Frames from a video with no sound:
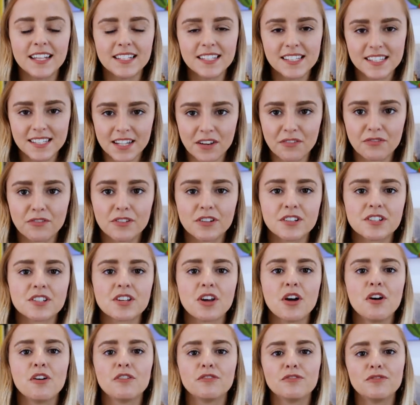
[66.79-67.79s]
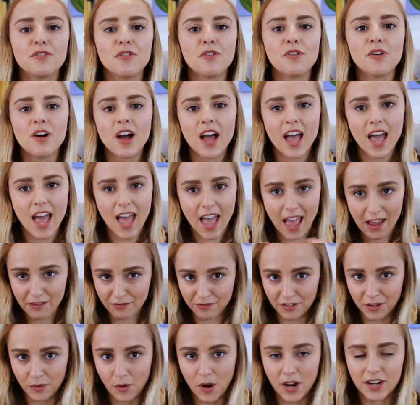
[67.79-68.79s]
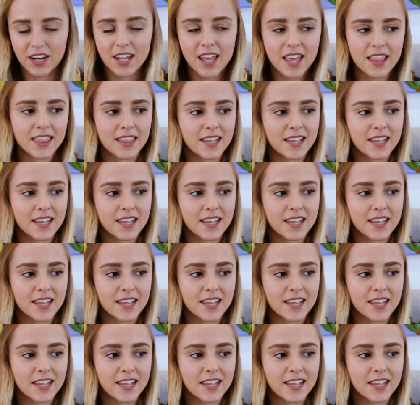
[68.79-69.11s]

is different for everyone.